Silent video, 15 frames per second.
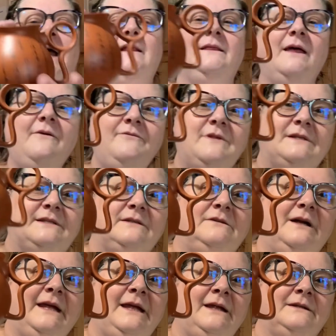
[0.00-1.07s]
love this little
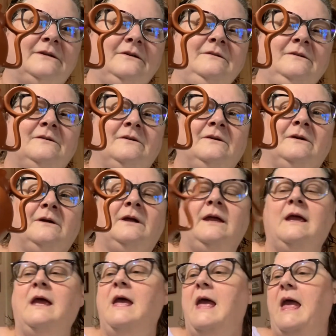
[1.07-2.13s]
handle.
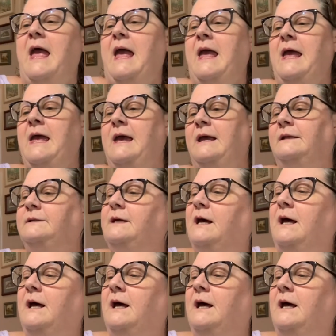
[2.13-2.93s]
And